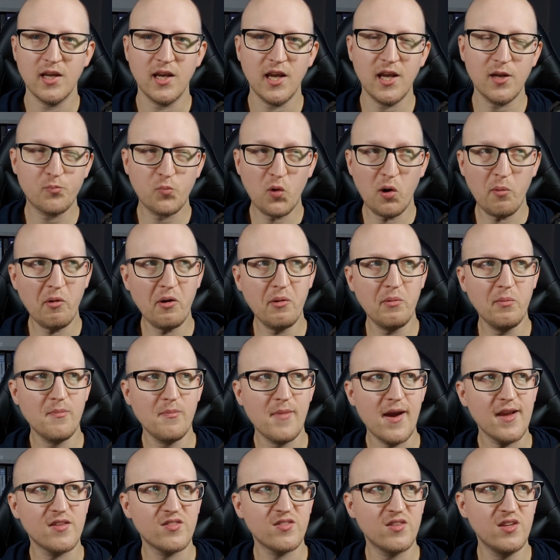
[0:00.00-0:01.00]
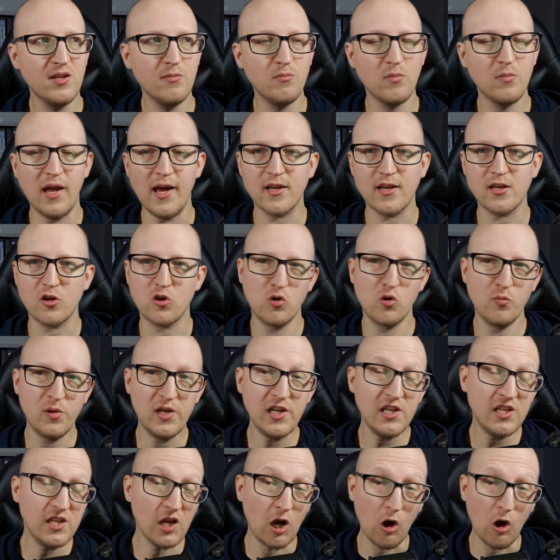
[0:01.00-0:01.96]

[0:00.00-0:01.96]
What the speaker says: It probably may seem like a complete